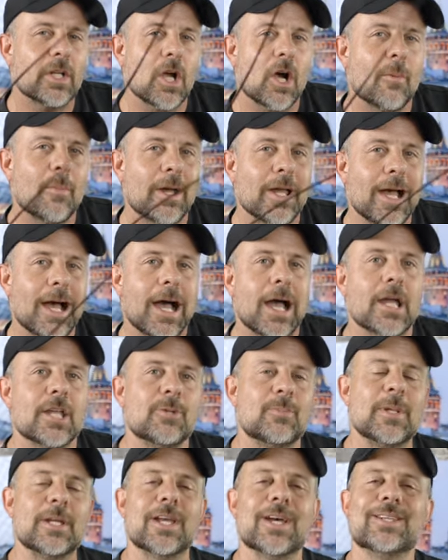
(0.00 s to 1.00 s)
caught my eye
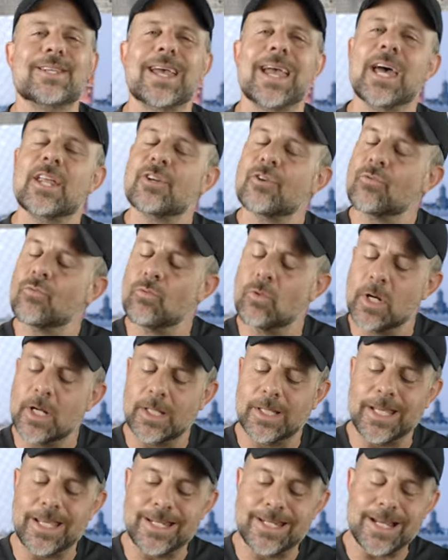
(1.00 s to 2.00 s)
is because it has
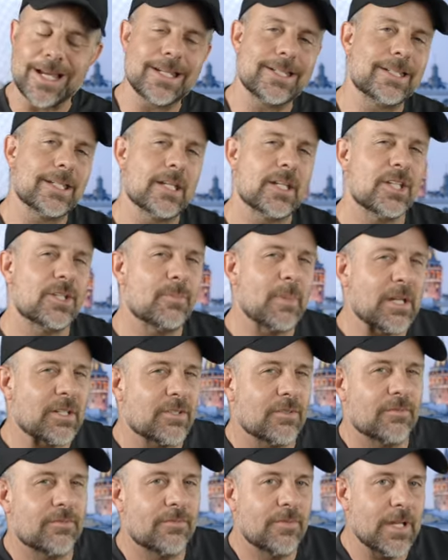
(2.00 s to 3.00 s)
really a nice set of specs
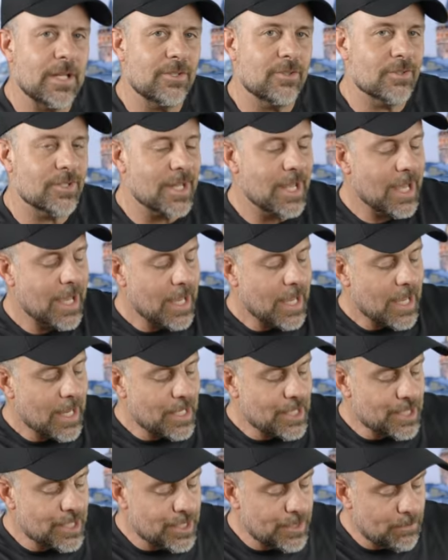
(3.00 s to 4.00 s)
and features,
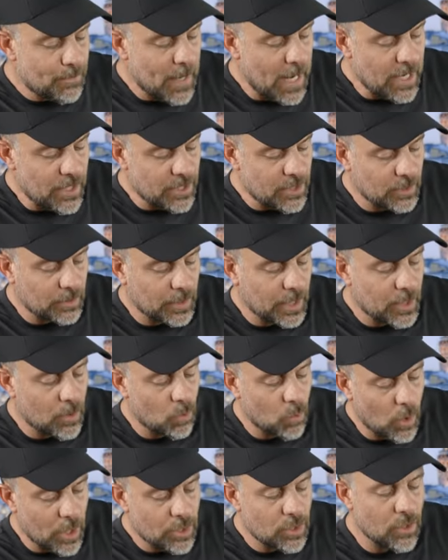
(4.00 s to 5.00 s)
especially
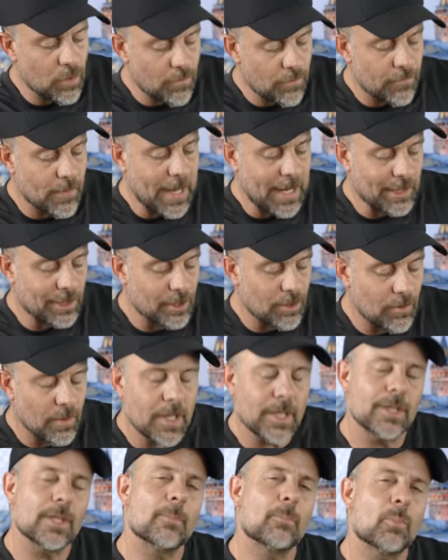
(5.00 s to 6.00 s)
when you factor
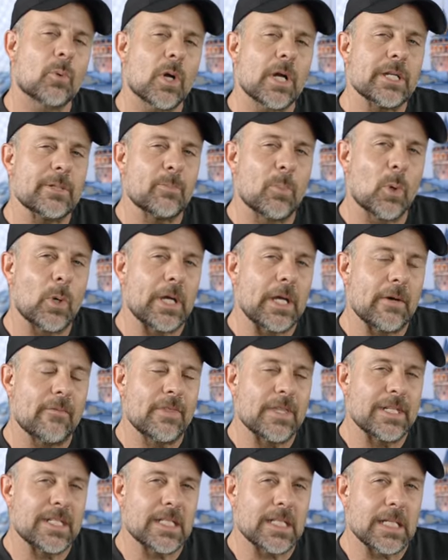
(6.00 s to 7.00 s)
in the price point of
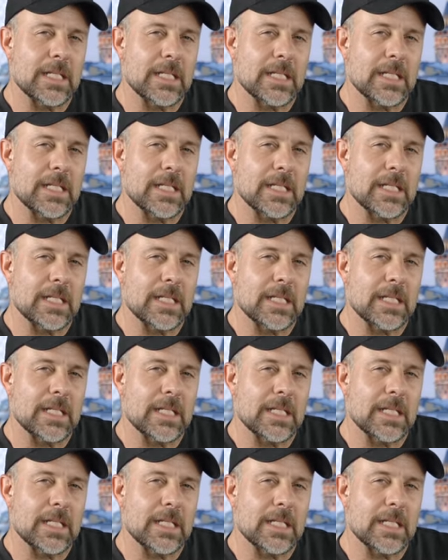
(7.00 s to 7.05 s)
this